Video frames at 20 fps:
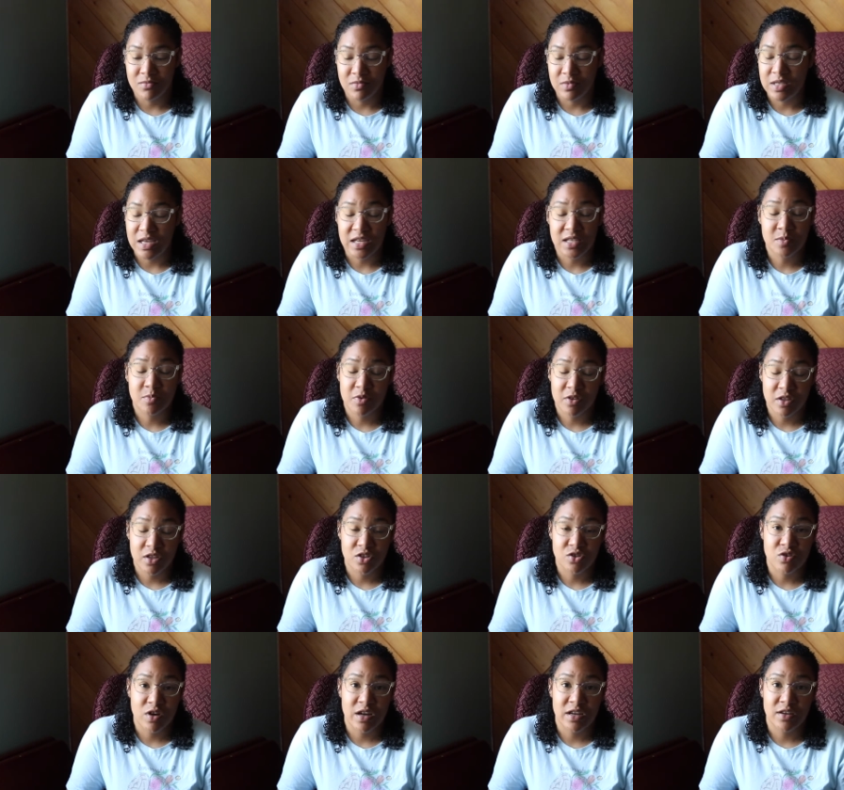desperately
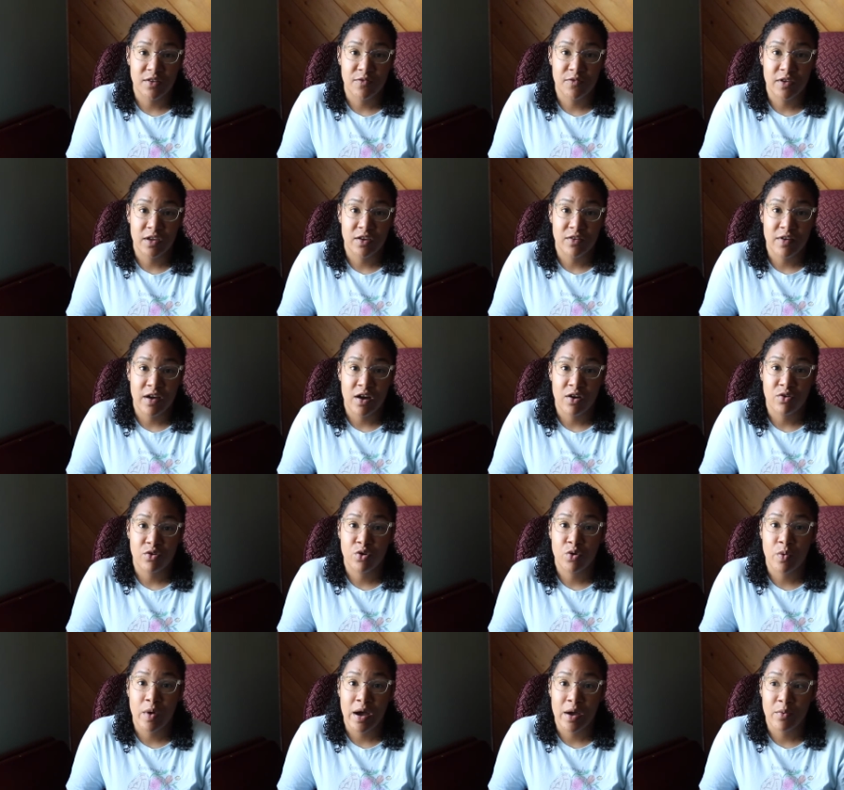trying to figure out
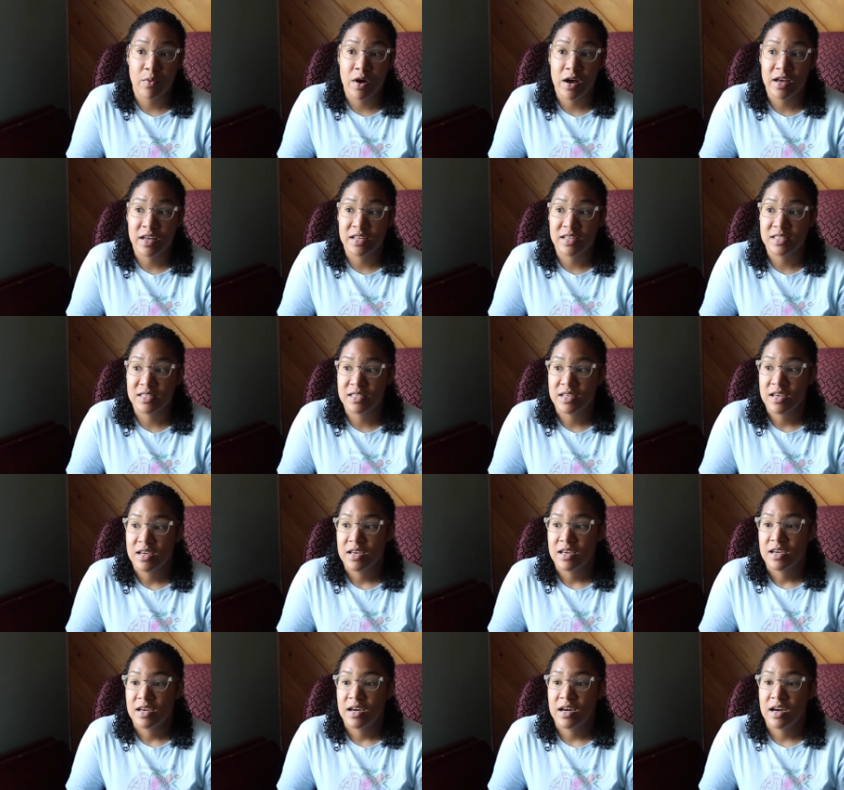who I was
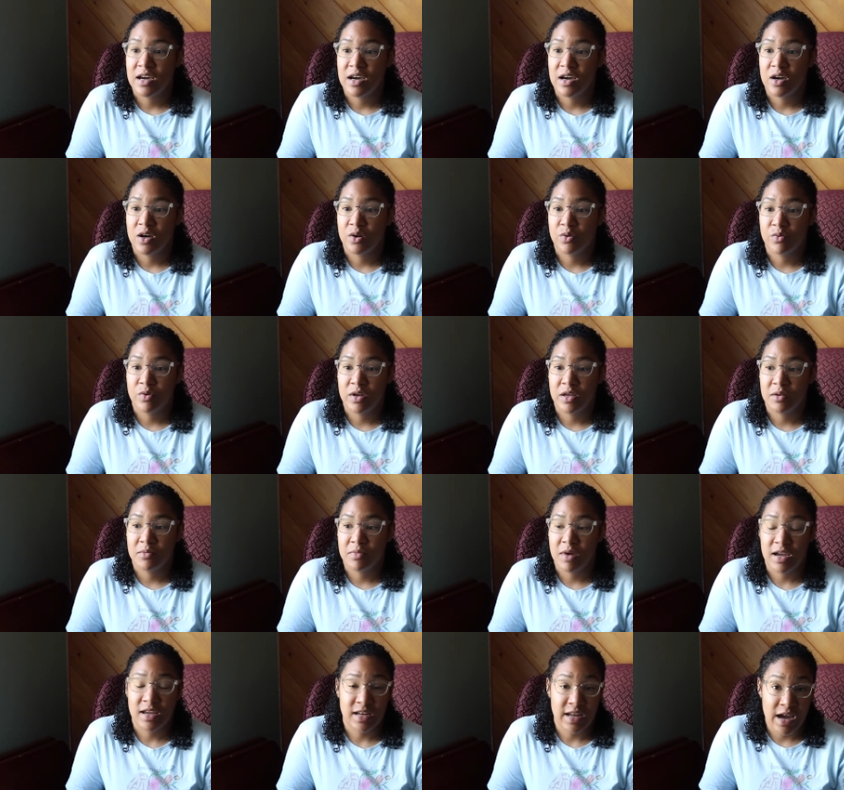uh, when
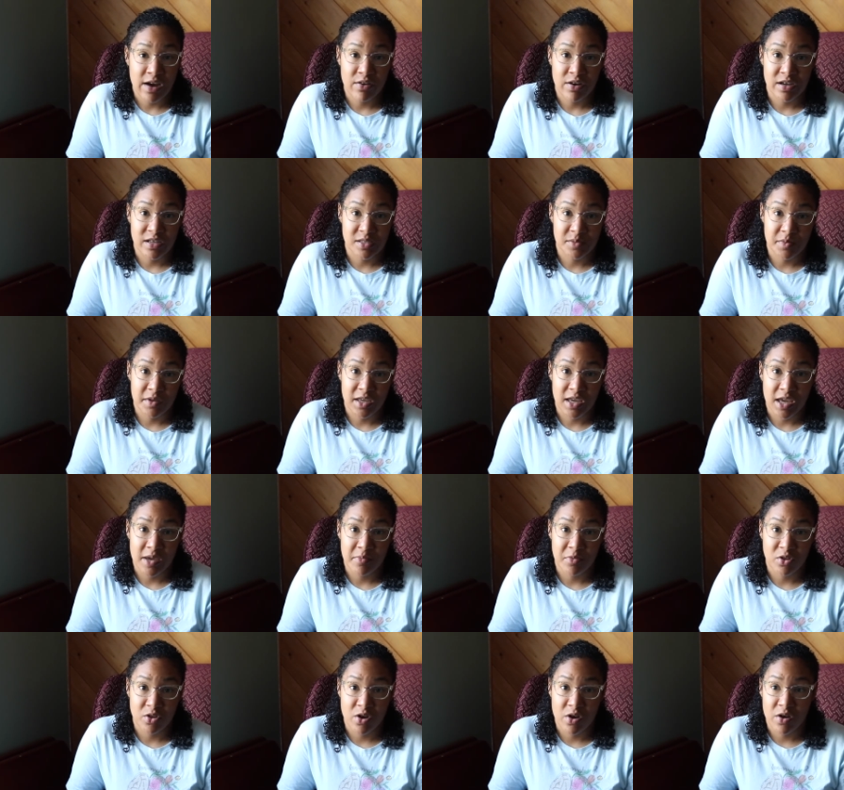my now husband came
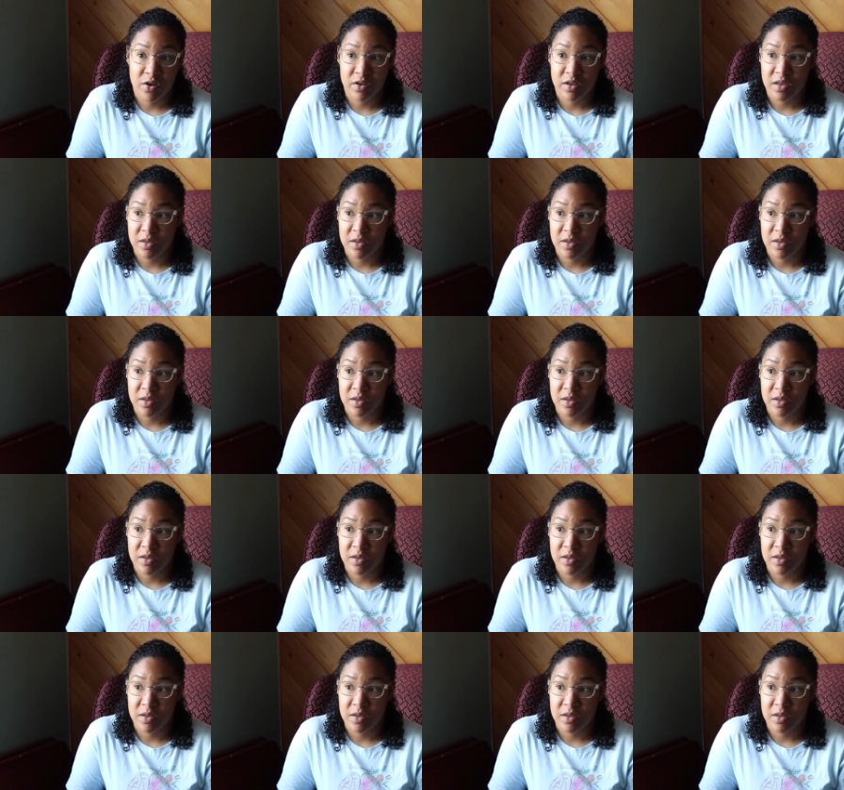along